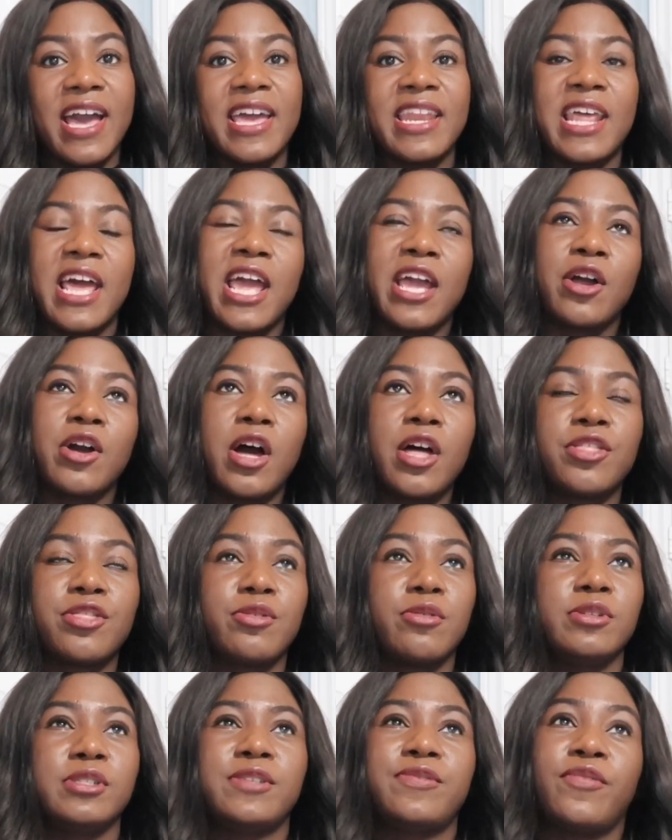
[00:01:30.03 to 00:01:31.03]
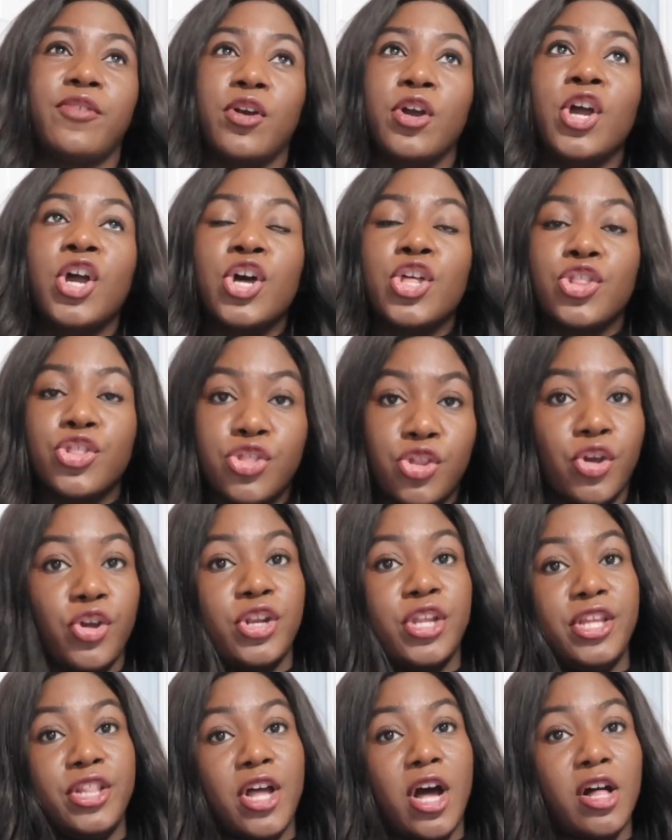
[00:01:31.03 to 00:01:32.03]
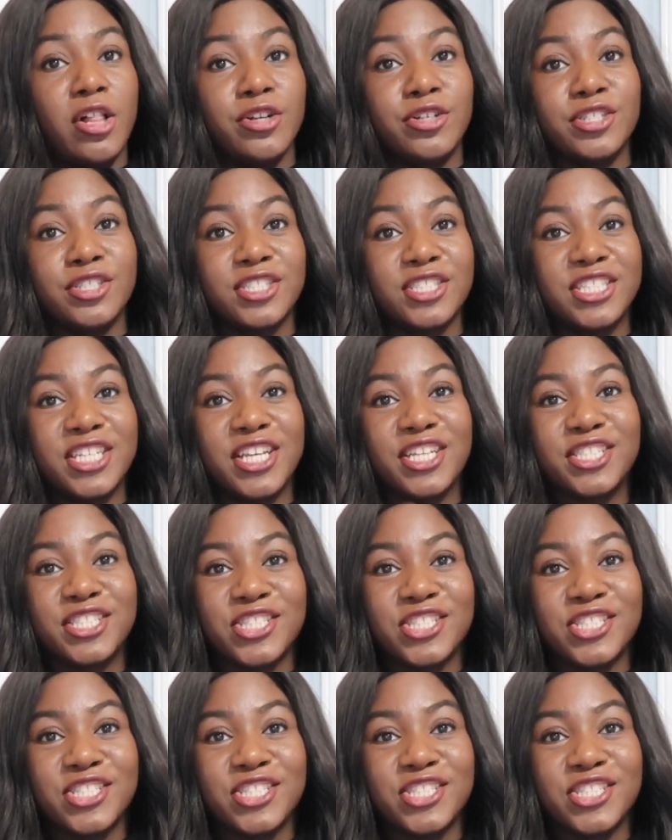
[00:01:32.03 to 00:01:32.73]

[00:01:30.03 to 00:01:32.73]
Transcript: and I got those for $30.